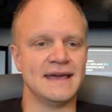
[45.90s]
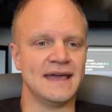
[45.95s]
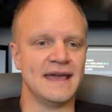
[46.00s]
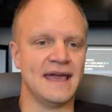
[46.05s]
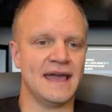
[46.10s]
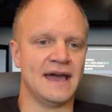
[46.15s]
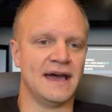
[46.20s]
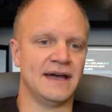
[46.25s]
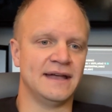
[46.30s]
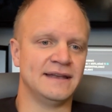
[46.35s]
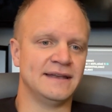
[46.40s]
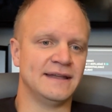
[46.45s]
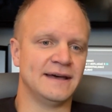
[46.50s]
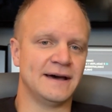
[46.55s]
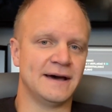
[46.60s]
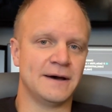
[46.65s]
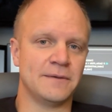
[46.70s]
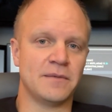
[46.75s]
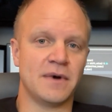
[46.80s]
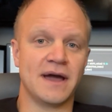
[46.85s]
And
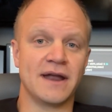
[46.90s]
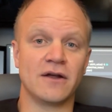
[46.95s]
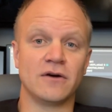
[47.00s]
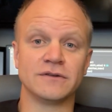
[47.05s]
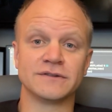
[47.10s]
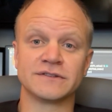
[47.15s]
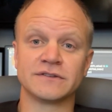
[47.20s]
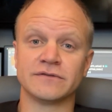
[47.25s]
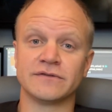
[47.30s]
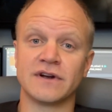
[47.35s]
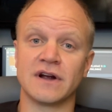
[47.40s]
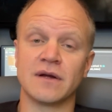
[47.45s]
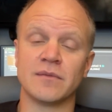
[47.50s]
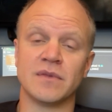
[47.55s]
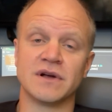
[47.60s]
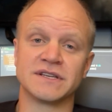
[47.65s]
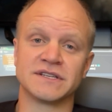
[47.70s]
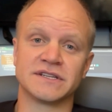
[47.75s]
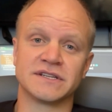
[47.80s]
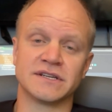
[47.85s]
um, I'd also very
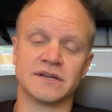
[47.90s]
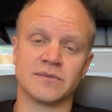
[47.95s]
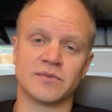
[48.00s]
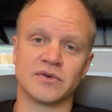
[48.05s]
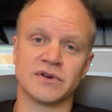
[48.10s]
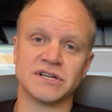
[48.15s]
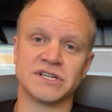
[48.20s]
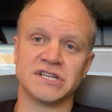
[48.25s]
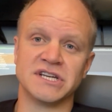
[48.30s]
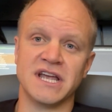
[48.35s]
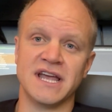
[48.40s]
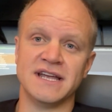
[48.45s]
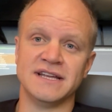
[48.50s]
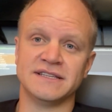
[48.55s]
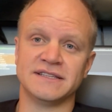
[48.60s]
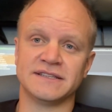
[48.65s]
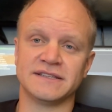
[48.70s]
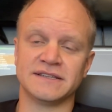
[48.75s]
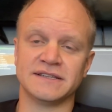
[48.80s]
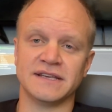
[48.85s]
much
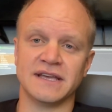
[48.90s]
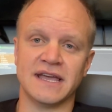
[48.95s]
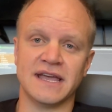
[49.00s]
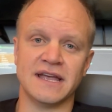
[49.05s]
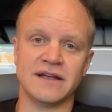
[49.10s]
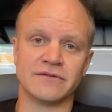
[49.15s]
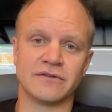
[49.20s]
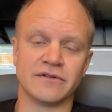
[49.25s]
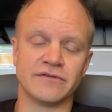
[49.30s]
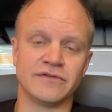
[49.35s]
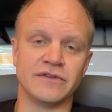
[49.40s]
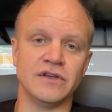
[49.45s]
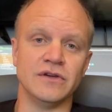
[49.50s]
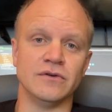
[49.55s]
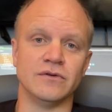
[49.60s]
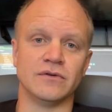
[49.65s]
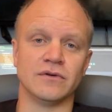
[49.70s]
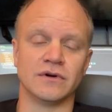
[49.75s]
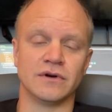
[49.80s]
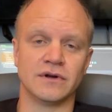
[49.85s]
appreciate a
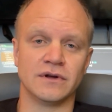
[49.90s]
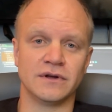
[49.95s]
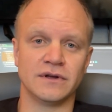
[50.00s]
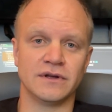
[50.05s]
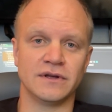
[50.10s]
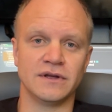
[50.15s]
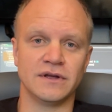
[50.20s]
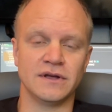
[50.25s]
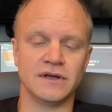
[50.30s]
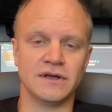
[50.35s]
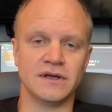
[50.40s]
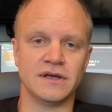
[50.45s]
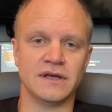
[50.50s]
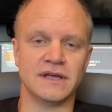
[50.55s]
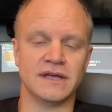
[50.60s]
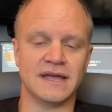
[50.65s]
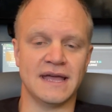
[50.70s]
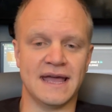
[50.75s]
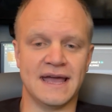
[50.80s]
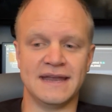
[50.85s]
review.
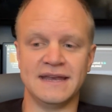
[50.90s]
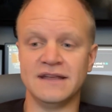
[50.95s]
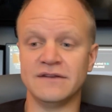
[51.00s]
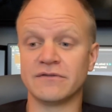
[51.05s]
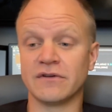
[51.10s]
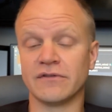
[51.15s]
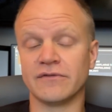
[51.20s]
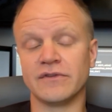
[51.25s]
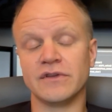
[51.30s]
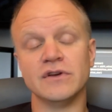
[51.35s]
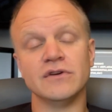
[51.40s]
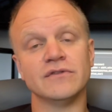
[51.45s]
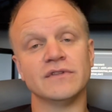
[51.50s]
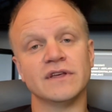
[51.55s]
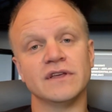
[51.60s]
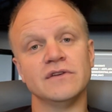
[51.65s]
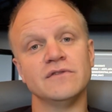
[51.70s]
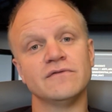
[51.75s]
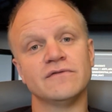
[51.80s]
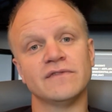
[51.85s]
Any review that
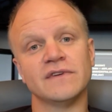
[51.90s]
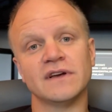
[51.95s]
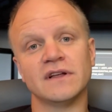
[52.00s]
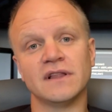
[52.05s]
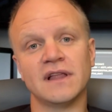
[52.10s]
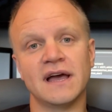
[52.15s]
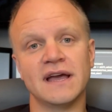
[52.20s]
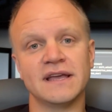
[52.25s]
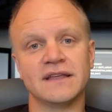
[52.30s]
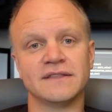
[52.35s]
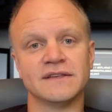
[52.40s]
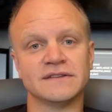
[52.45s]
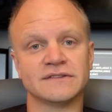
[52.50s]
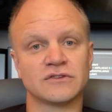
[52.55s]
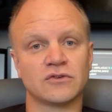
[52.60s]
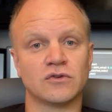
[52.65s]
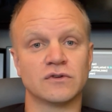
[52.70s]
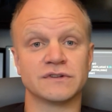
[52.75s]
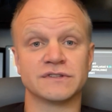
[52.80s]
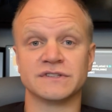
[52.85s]
you feel like this
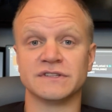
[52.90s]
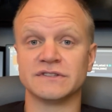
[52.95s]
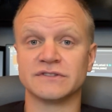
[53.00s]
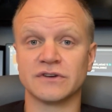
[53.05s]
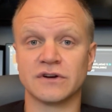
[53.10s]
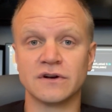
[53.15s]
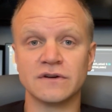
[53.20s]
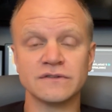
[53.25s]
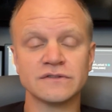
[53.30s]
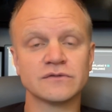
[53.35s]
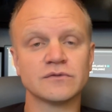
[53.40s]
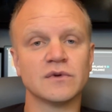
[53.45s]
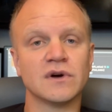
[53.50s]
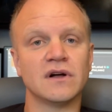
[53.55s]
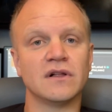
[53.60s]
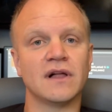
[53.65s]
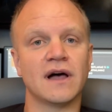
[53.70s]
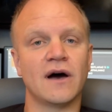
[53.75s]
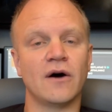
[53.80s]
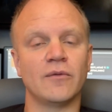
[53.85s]
course deserves
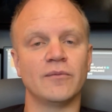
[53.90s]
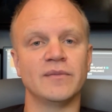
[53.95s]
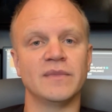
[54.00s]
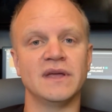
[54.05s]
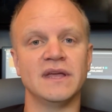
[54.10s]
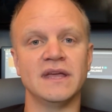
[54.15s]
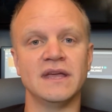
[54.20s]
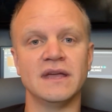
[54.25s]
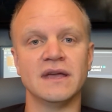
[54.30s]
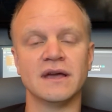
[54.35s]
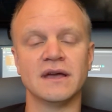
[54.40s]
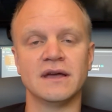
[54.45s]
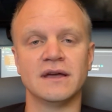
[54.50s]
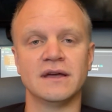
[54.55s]
will help me